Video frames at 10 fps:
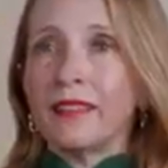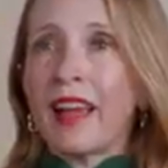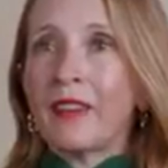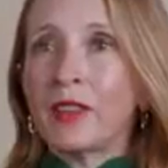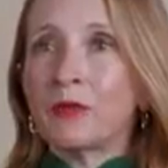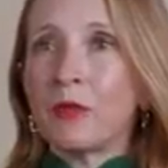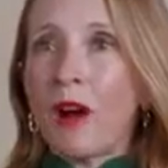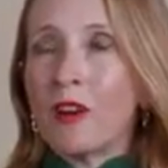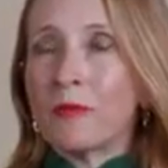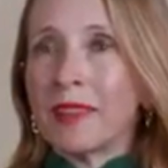Now, the
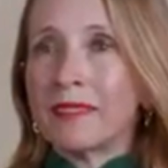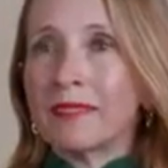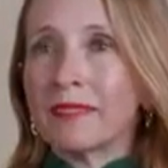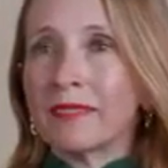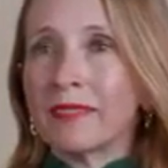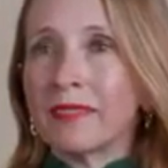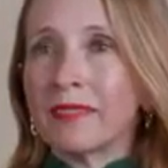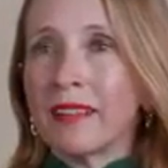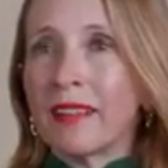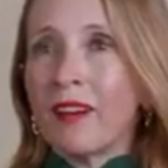environment.
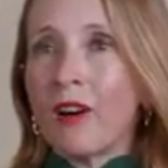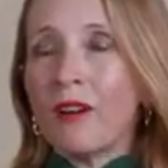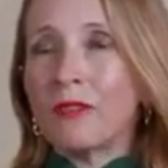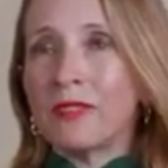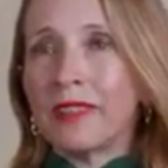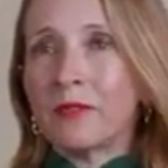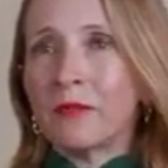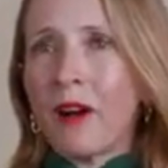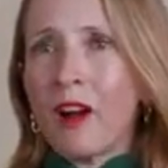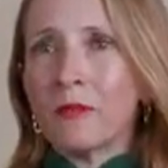Often the
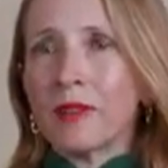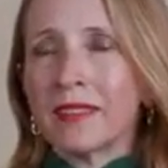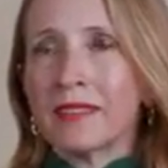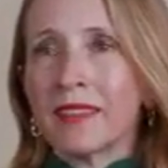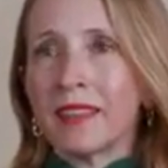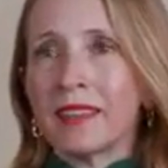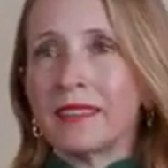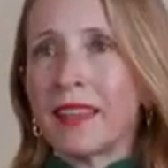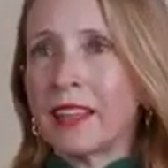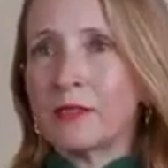environment can
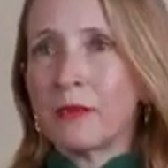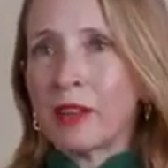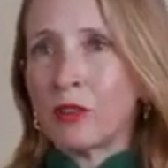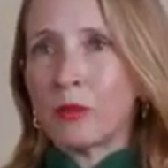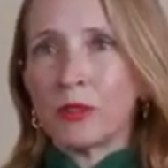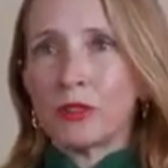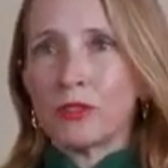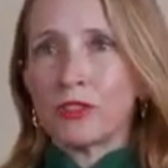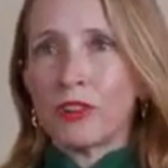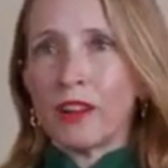exacerbate or
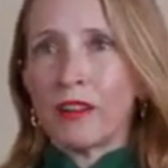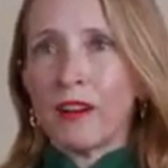produce dry